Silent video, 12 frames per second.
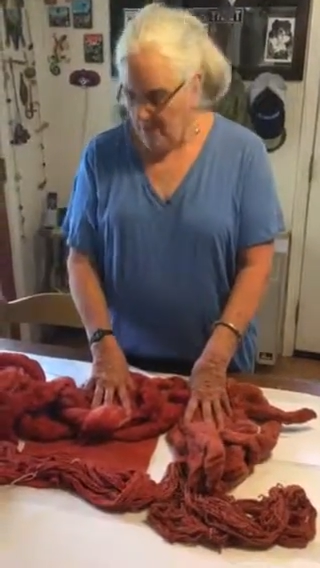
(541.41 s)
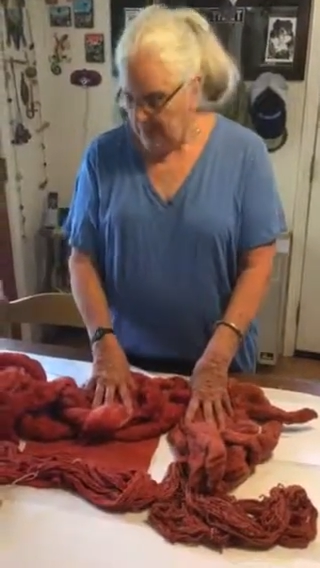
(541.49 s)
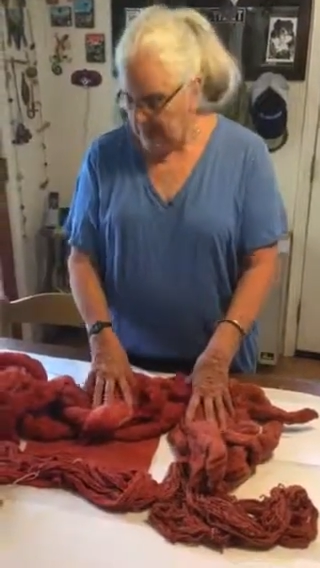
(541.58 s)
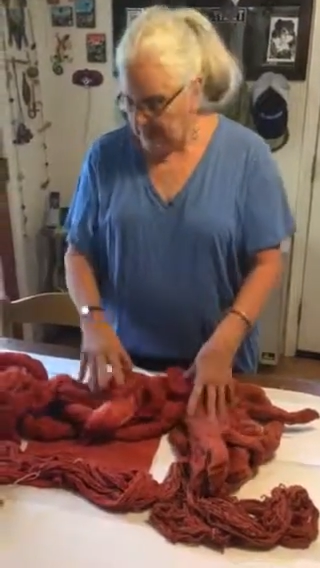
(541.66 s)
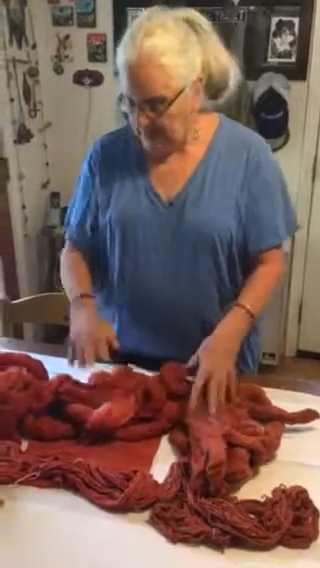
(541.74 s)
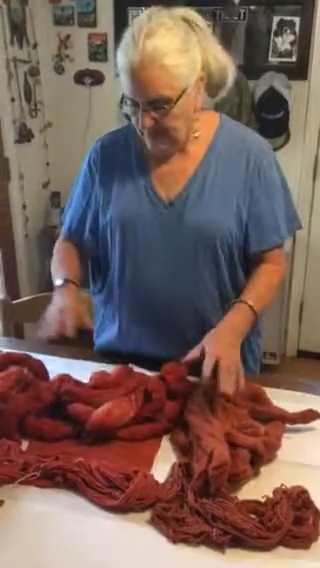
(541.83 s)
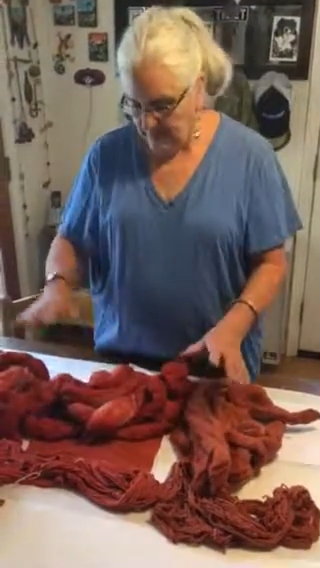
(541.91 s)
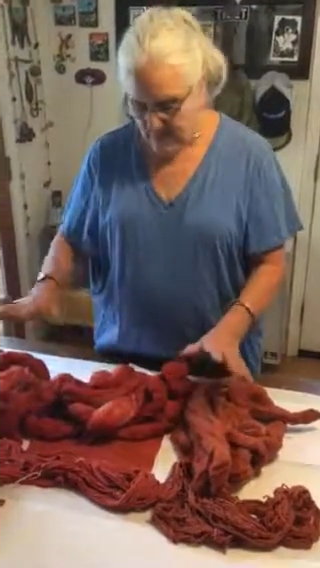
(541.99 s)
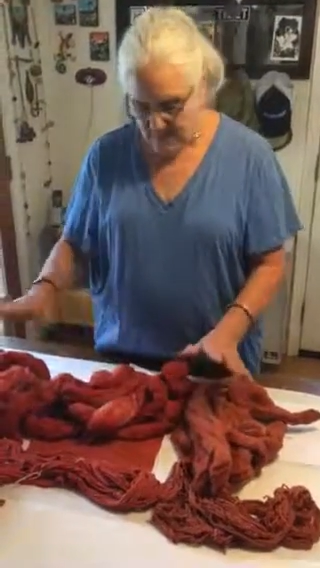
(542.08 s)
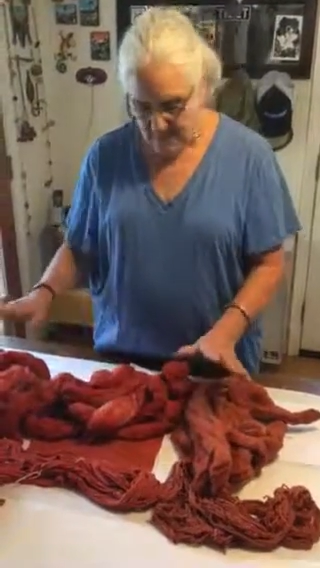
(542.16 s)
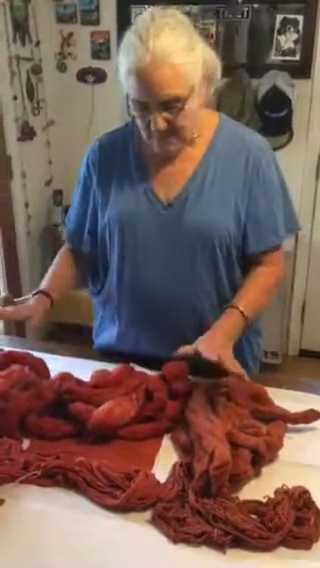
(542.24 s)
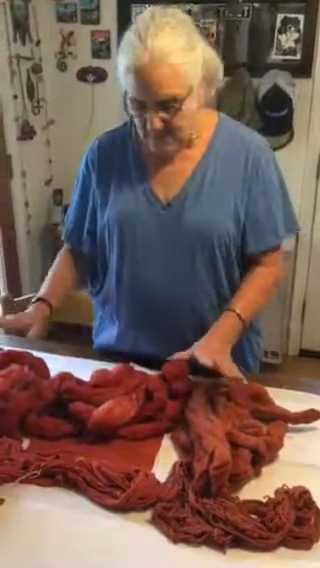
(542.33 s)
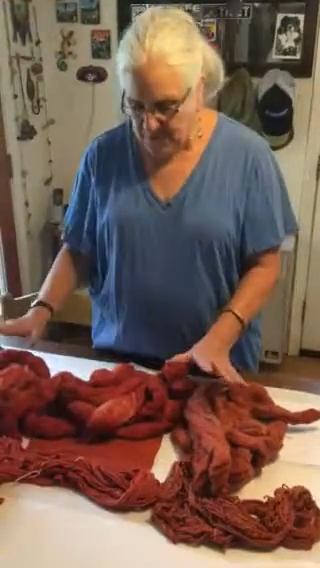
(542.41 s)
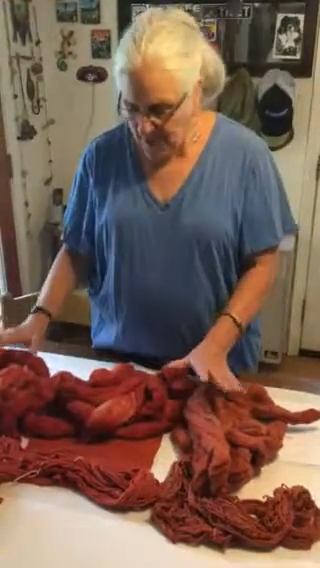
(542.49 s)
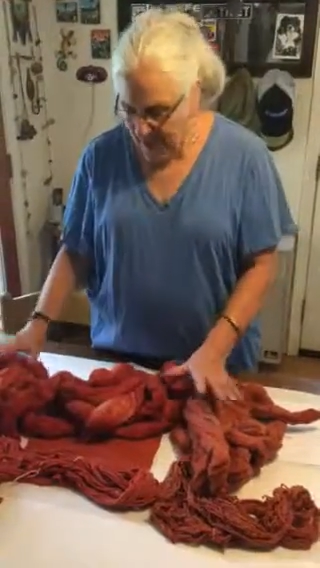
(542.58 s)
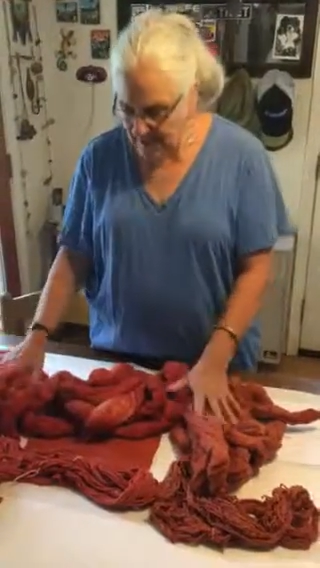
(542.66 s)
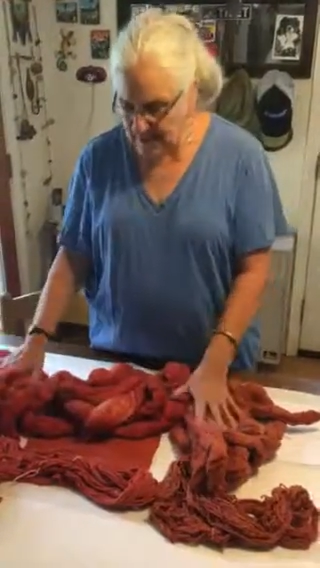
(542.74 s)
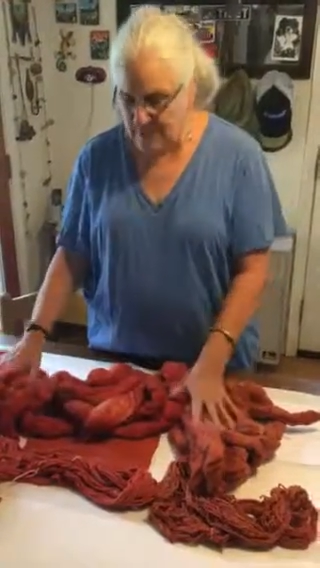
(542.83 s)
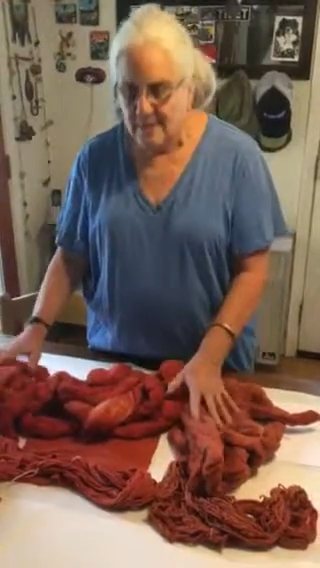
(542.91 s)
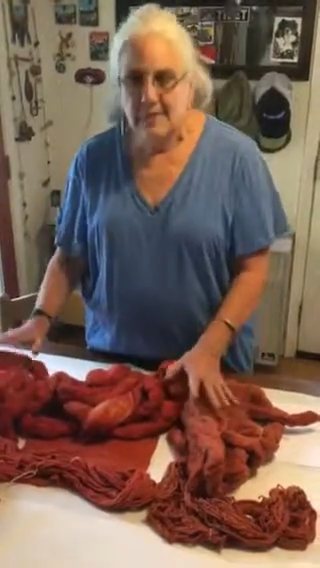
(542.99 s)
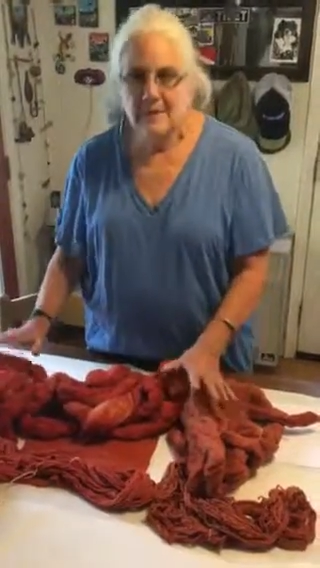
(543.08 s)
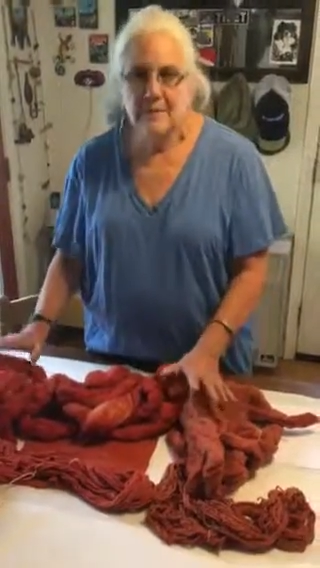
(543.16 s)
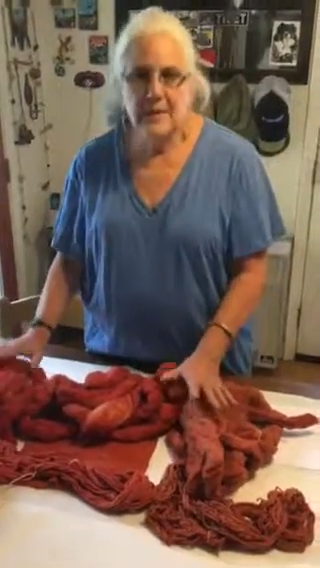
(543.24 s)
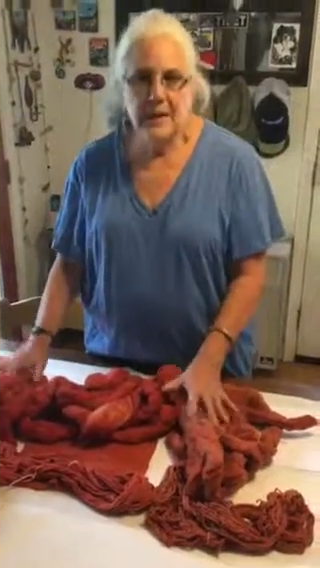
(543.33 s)
But that's
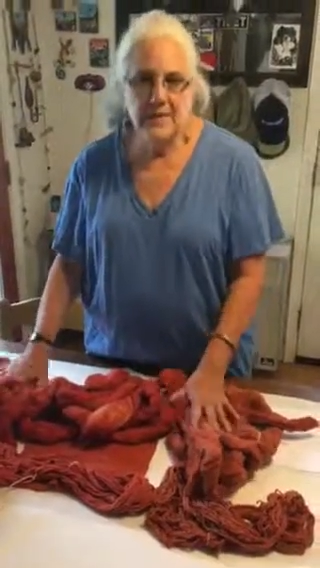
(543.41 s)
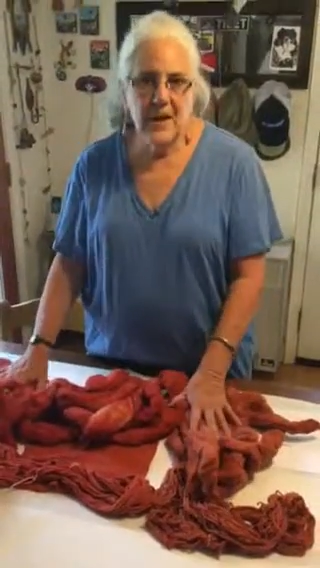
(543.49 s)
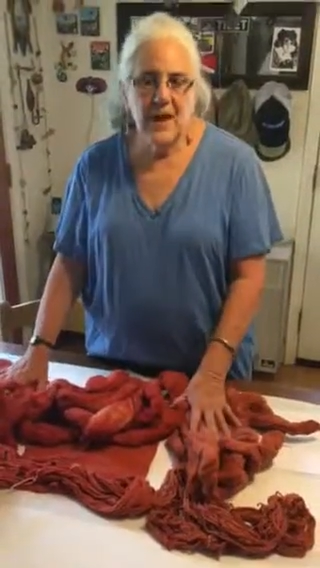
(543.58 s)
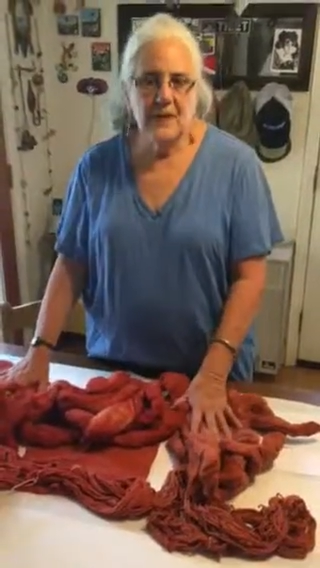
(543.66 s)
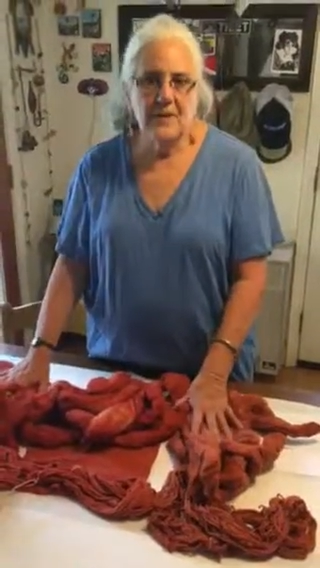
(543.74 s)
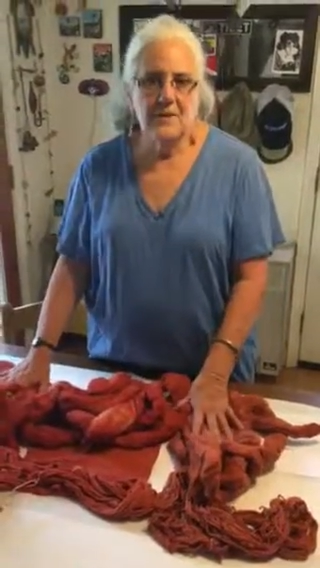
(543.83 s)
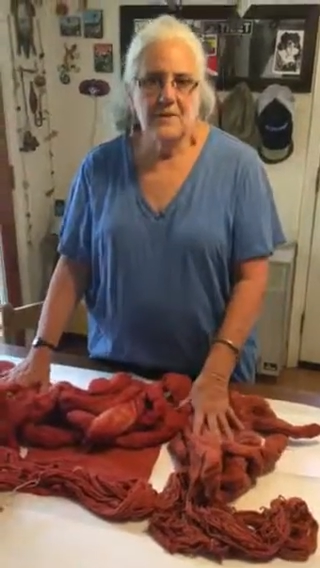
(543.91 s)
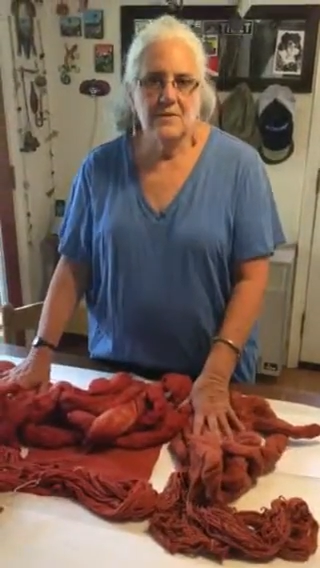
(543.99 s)
what I've got